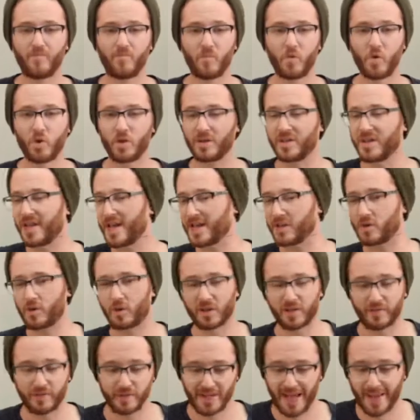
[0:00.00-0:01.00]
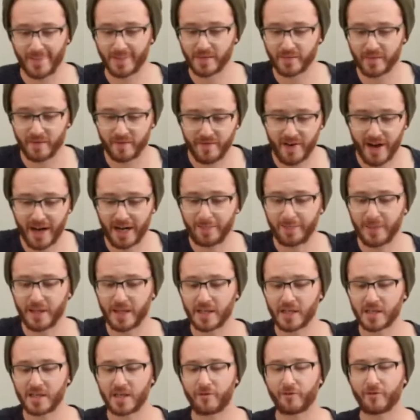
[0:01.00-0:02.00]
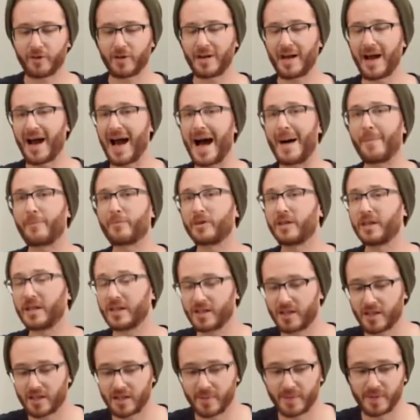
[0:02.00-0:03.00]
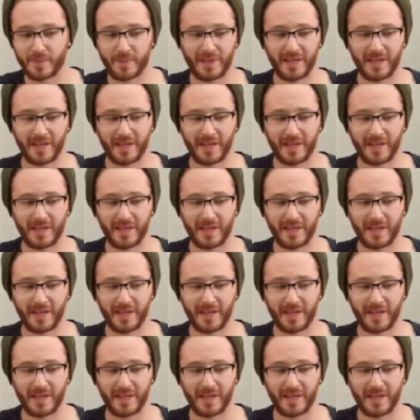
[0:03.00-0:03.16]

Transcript: You could test all different types of environments, different operating systems,